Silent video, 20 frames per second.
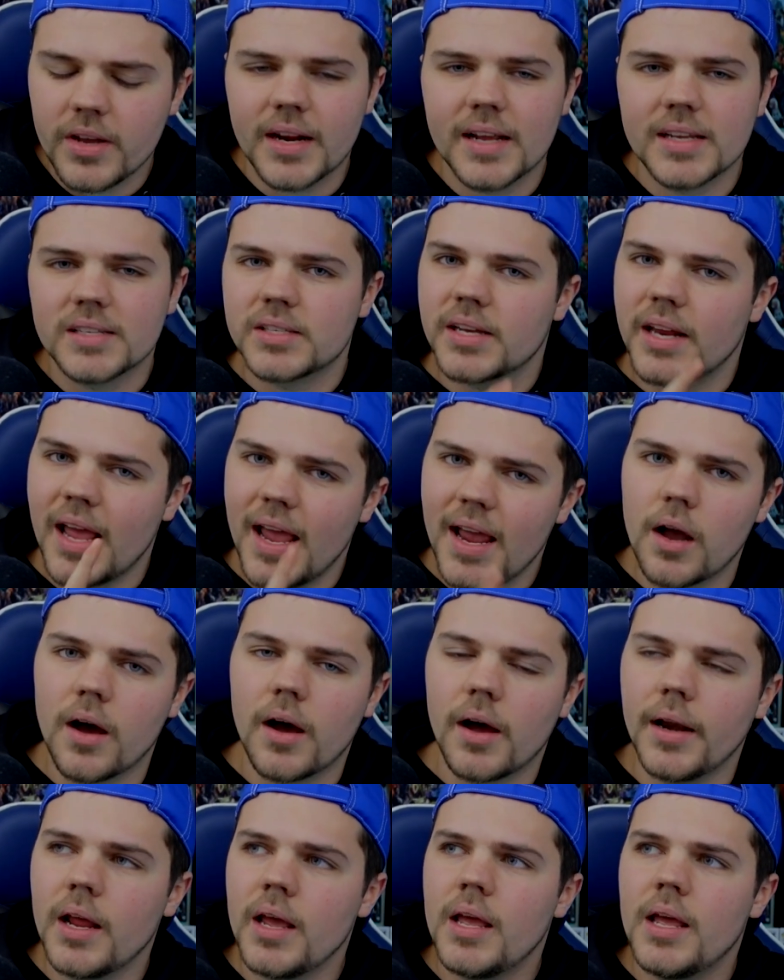And I said, hang
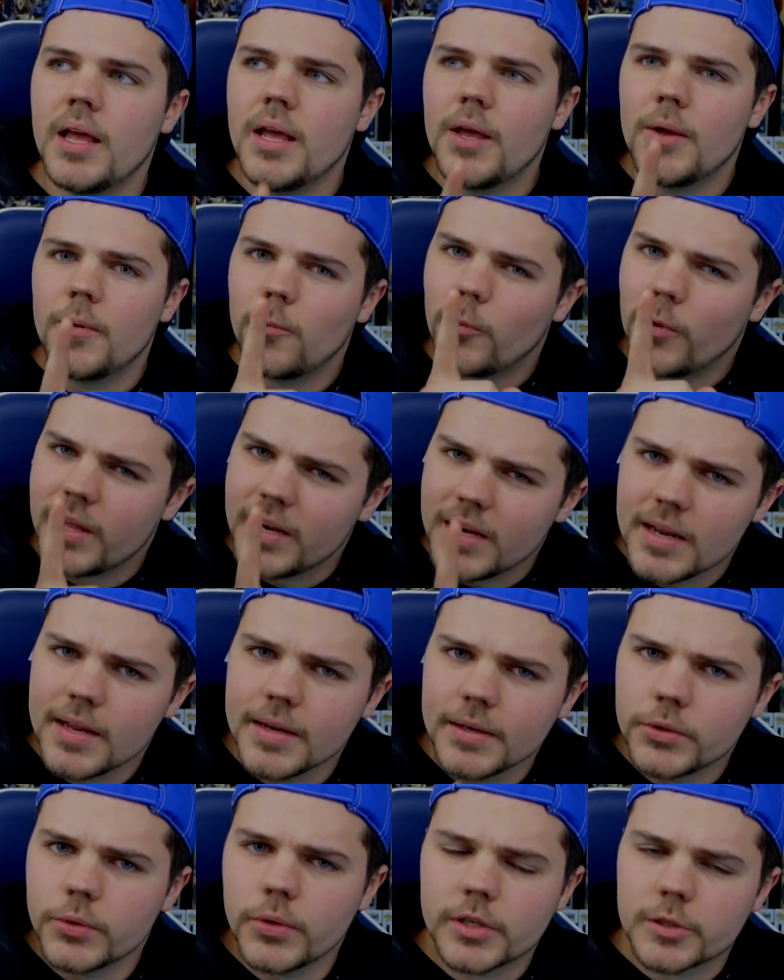on, we
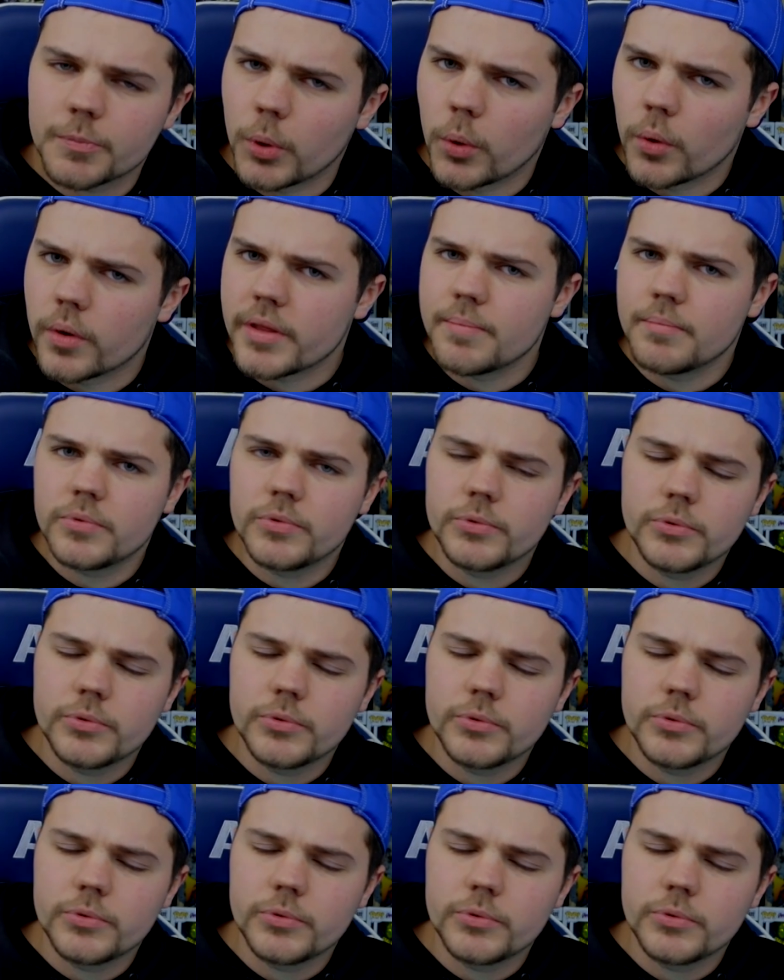needed to explore them